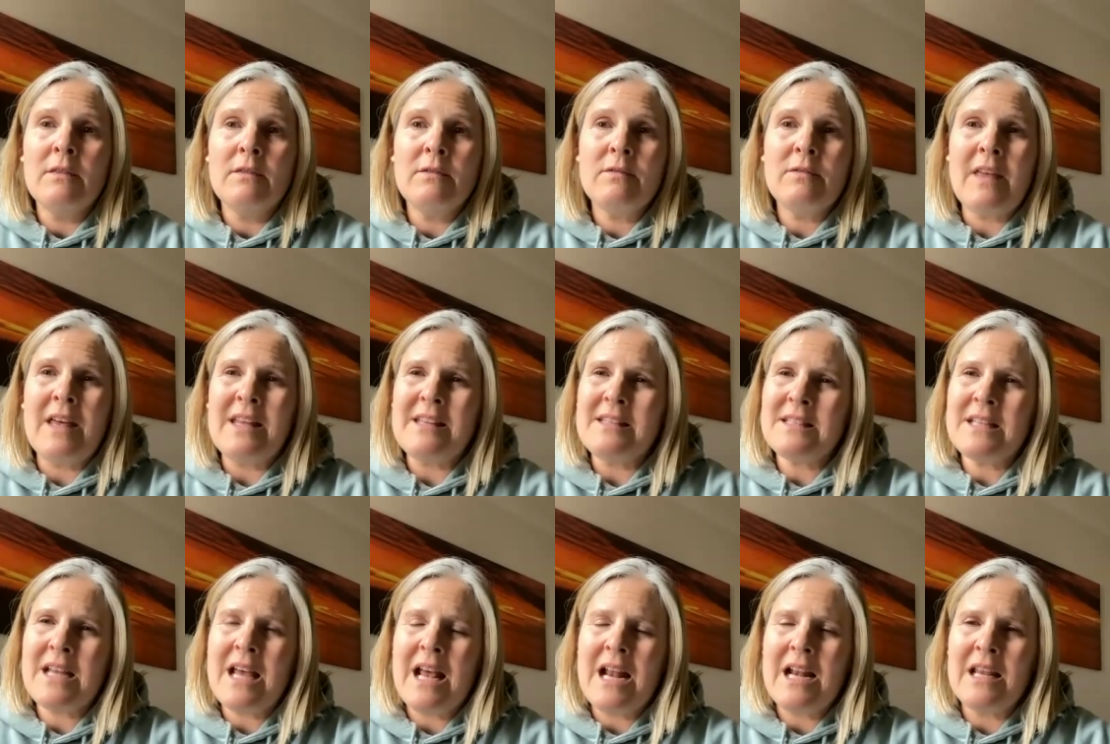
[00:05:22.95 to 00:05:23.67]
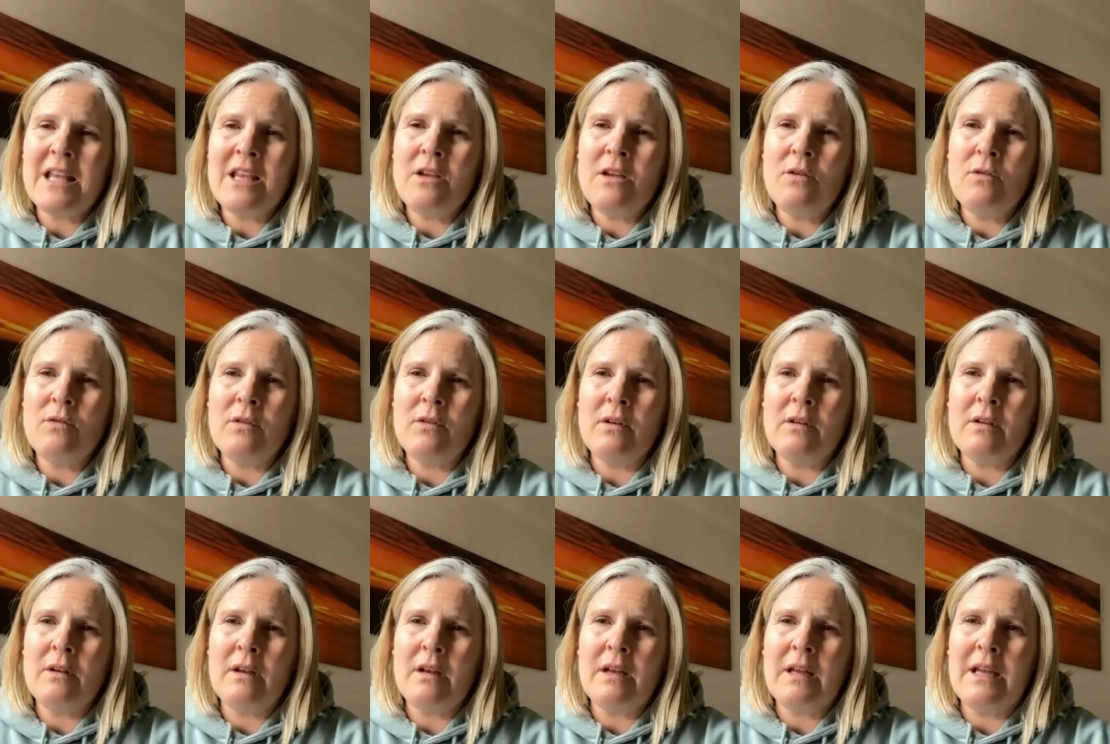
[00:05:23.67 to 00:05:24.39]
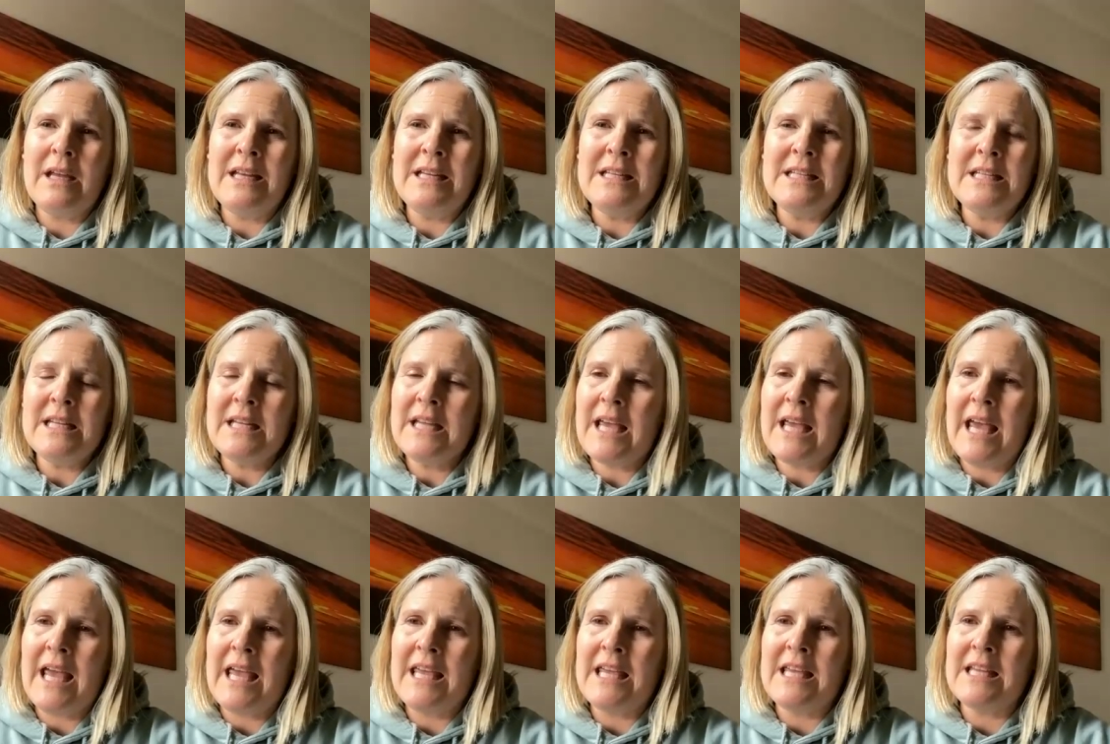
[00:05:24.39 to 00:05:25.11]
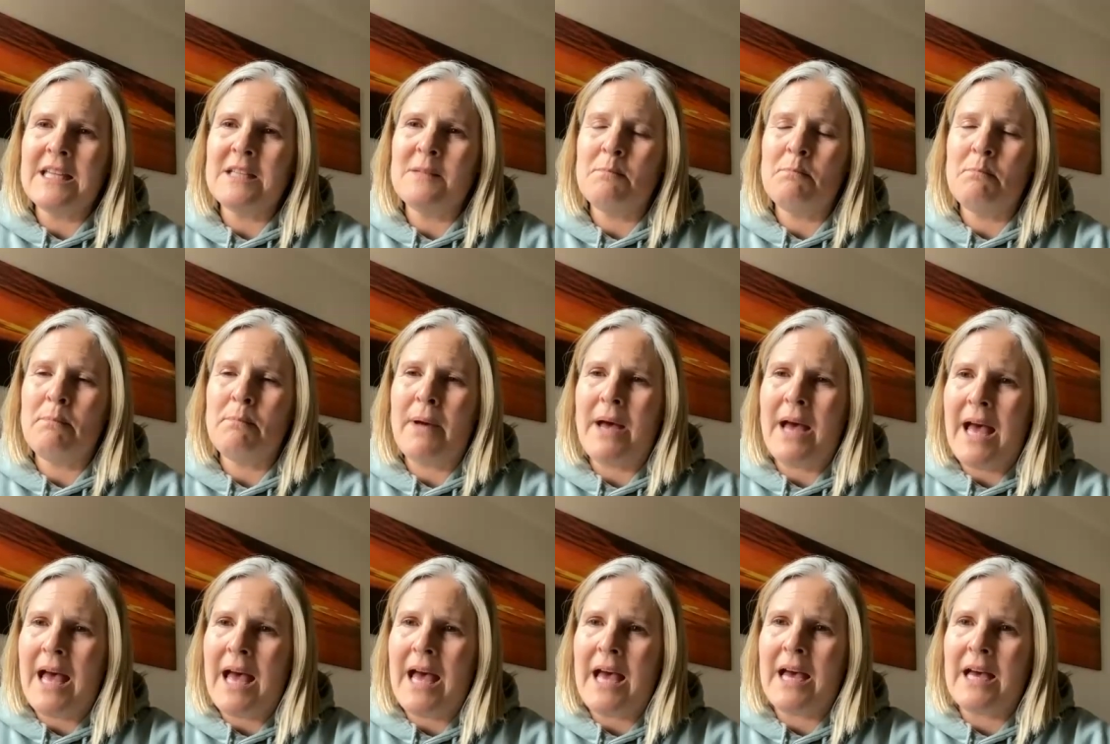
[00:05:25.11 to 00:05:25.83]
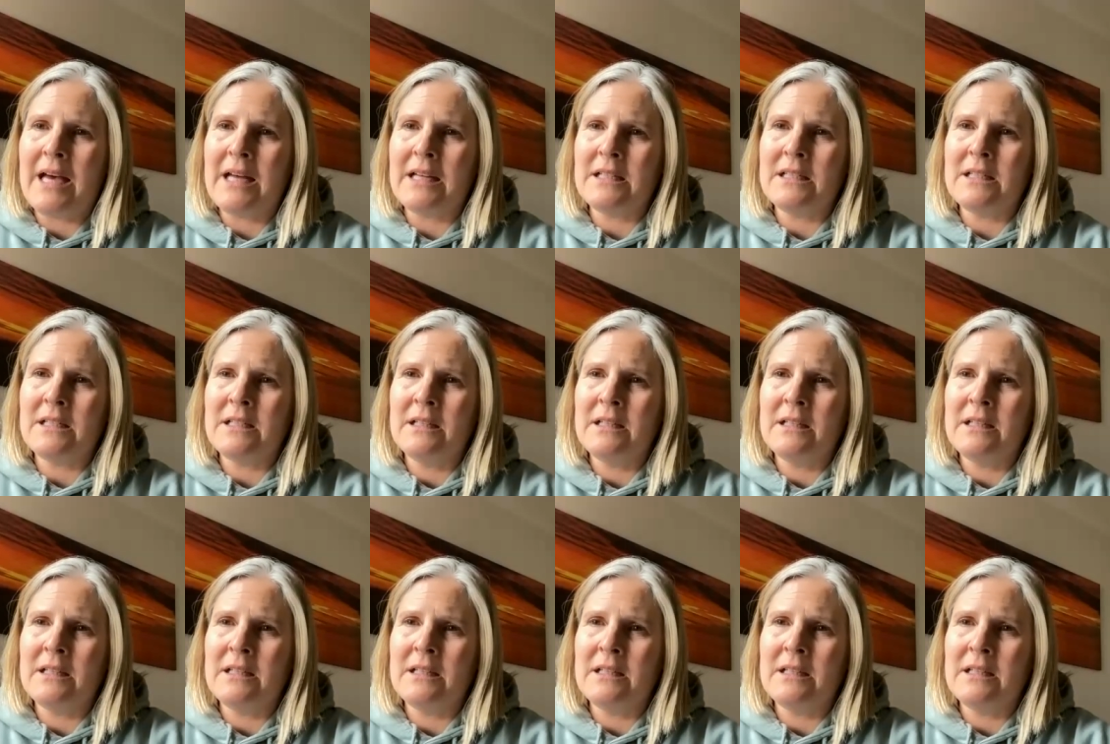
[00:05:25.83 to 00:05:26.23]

that's telling you that eating cake is bad.